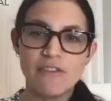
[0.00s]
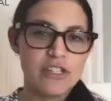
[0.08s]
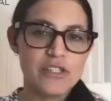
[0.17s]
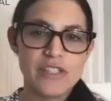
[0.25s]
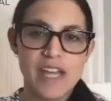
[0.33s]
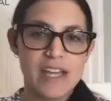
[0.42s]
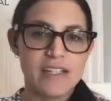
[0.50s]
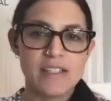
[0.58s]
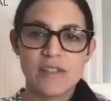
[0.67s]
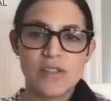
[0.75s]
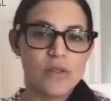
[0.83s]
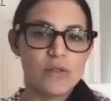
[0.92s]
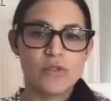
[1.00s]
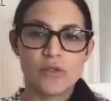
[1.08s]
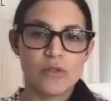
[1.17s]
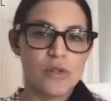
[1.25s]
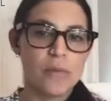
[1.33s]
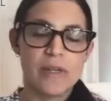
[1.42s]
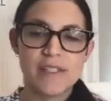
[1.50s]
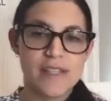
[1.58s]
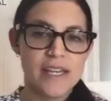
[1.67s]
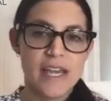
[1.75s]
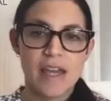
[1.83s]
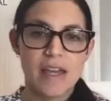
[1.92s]
saying, because it's so true. Nobody's
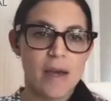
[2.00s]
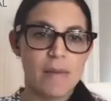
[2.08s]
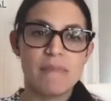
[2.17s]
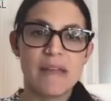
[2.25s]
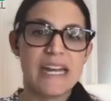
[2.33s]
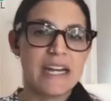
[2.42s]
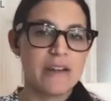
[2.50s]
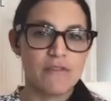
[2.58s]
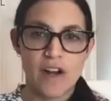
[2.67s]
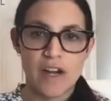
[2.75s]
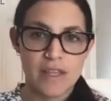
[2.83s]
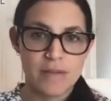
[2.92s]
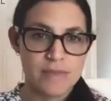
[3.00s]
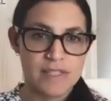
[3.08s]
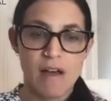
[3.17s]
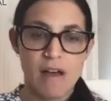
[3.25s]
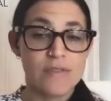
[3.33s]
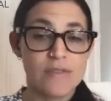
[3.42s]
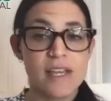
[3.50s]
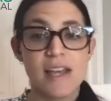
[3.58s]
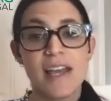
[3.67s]
thinking a minute in front of themselves.